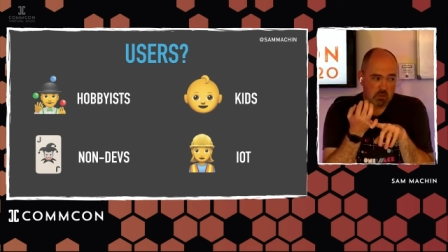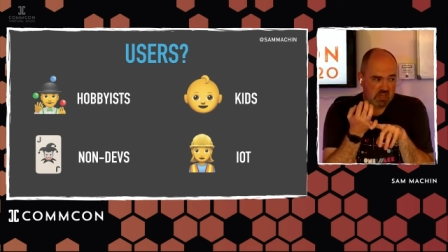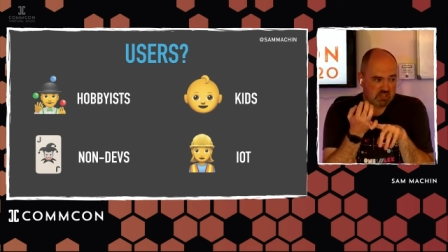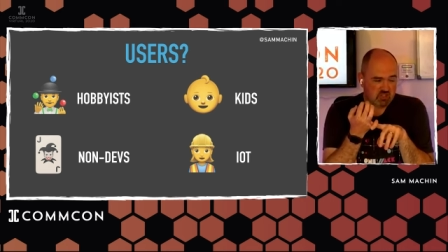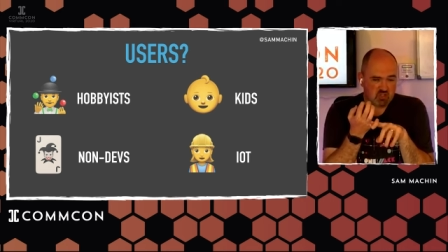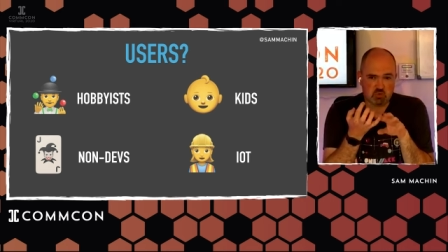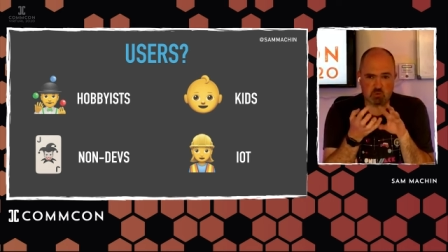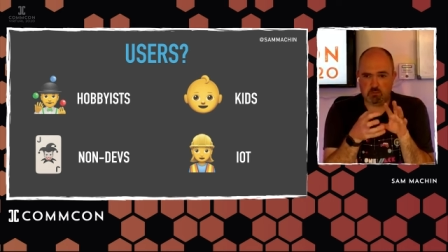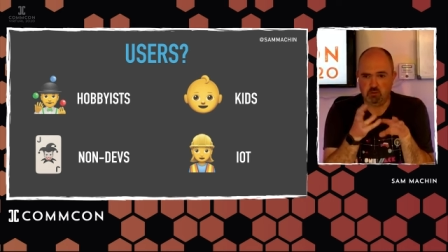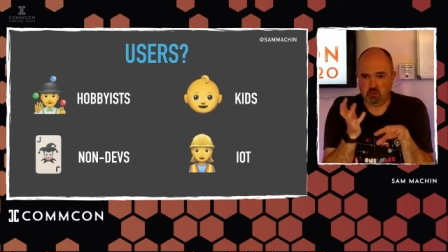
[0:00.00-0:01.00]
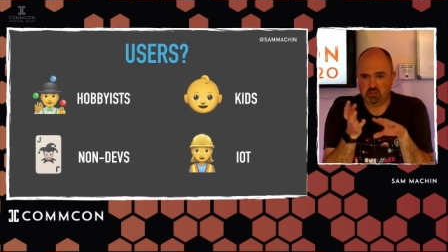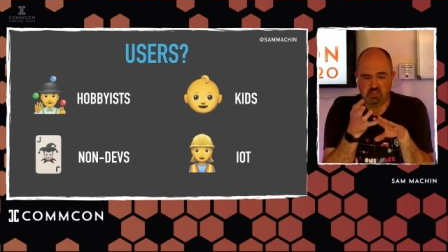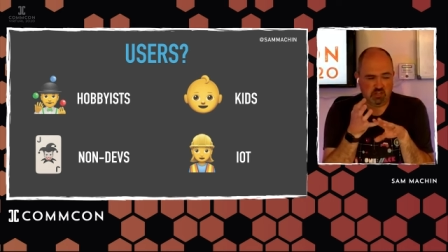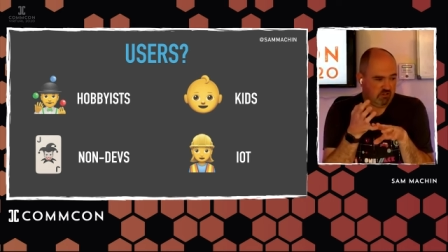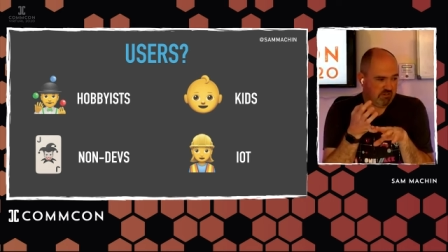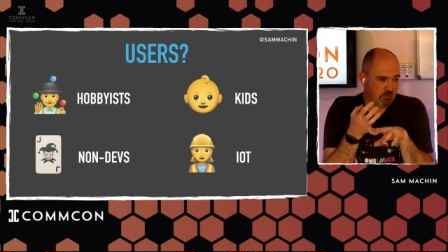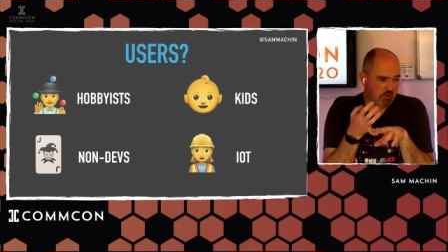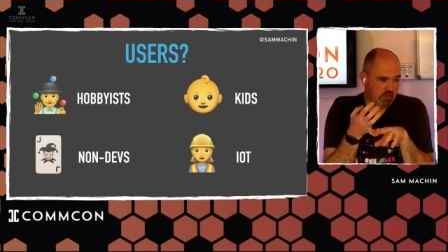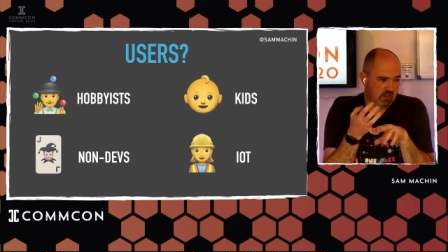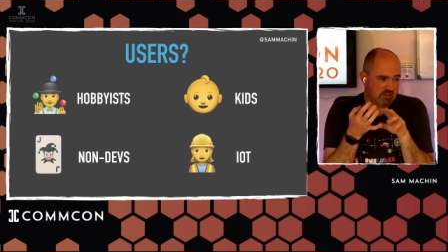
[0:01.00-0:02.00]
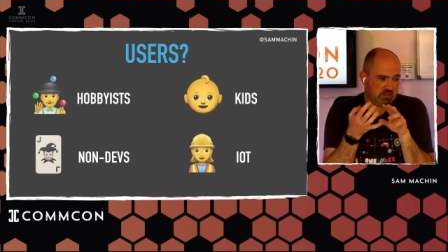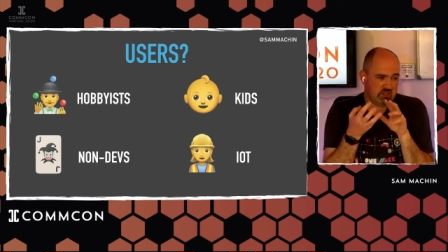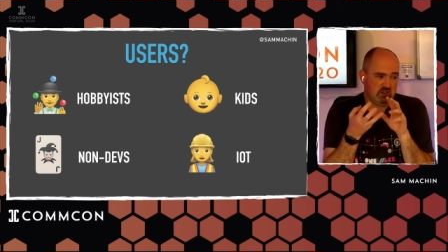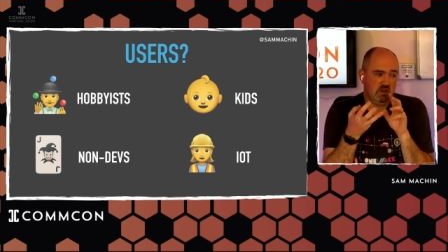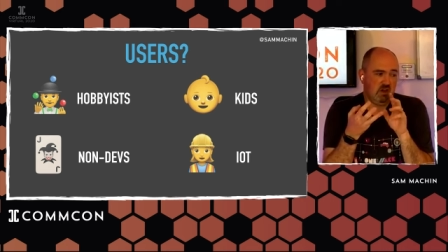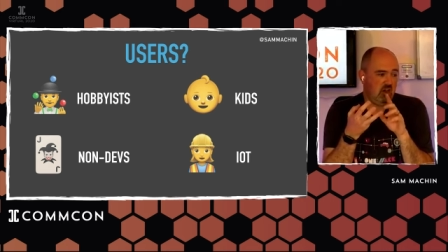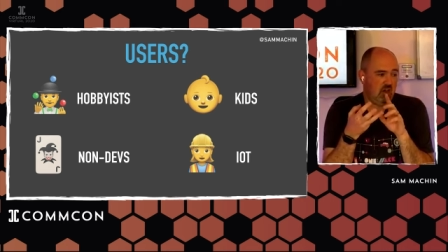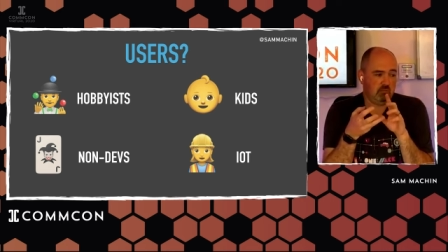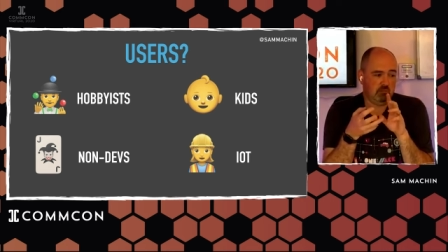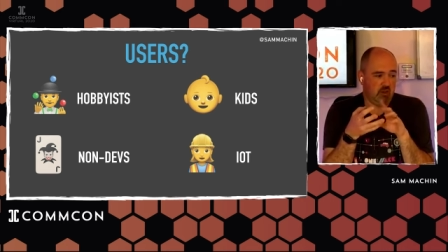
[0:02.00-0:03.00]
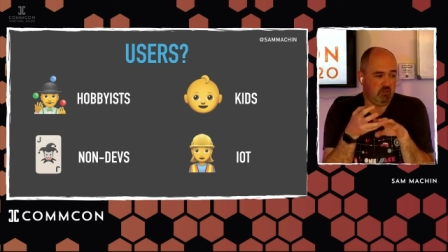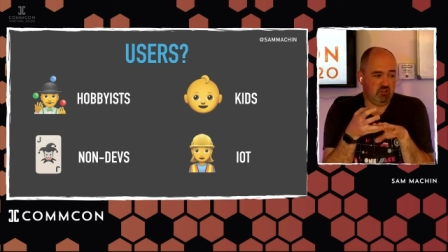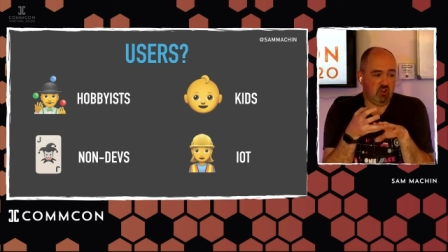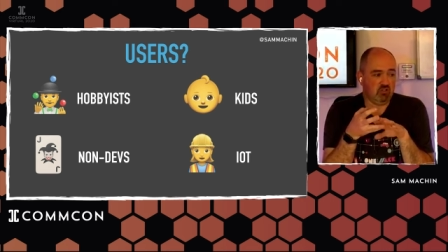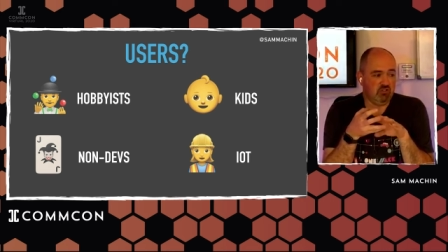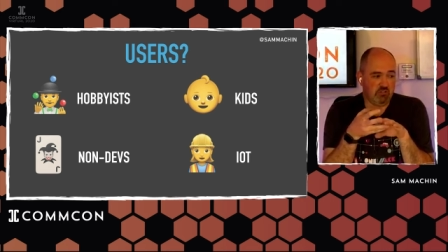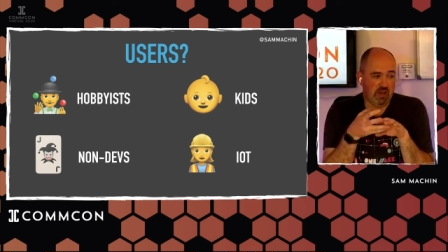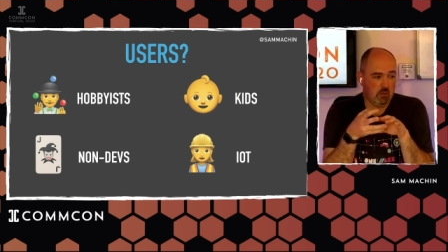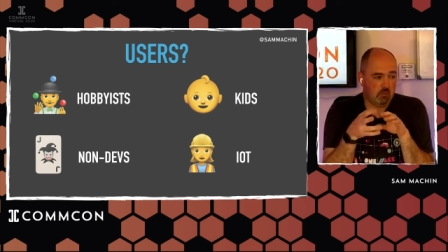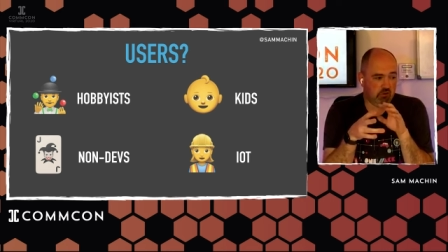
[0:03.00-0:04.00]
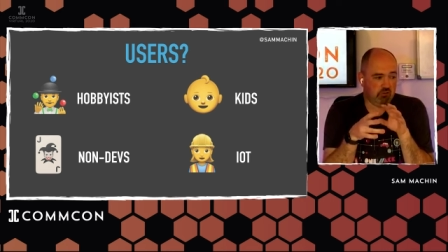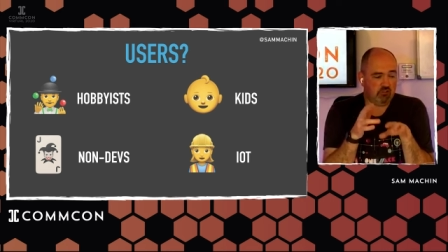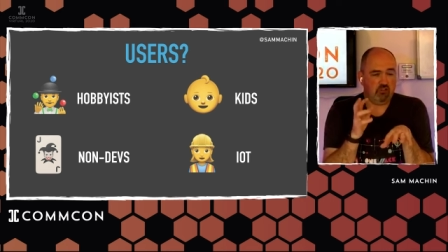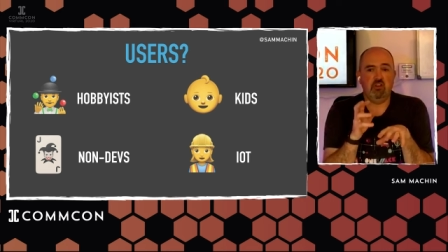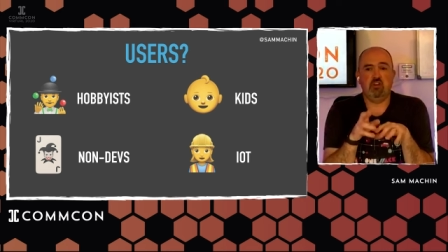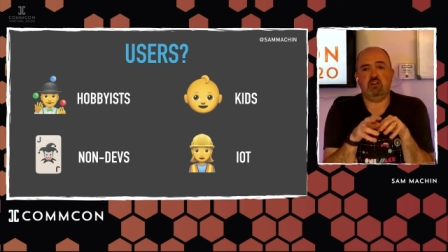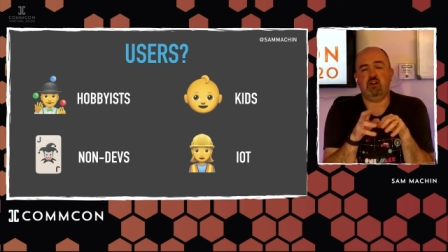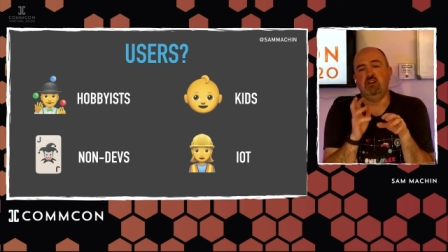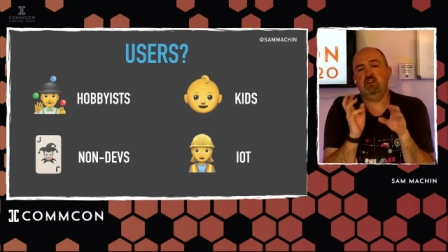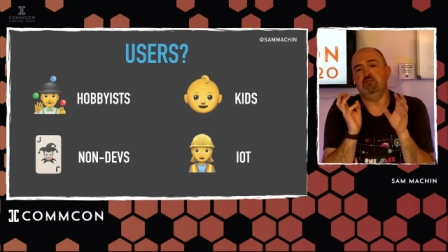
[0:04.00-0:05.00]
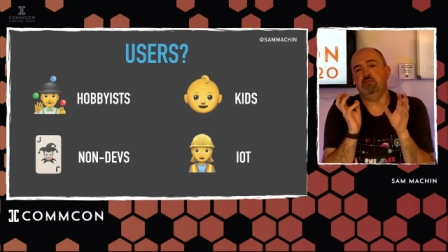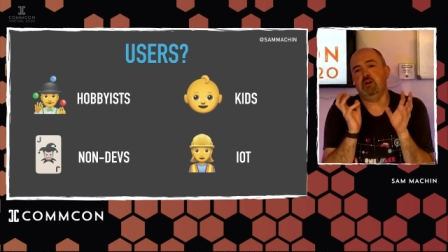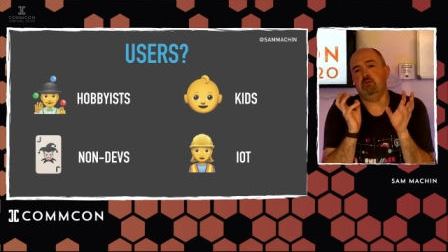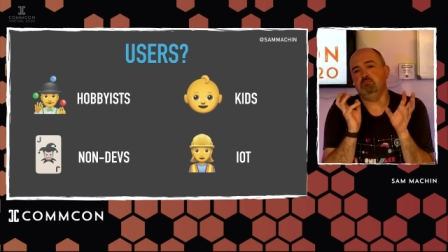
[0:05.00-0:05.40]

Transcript: Hobbyists, people who are tinkering around with things, you know, the non-developers, kind of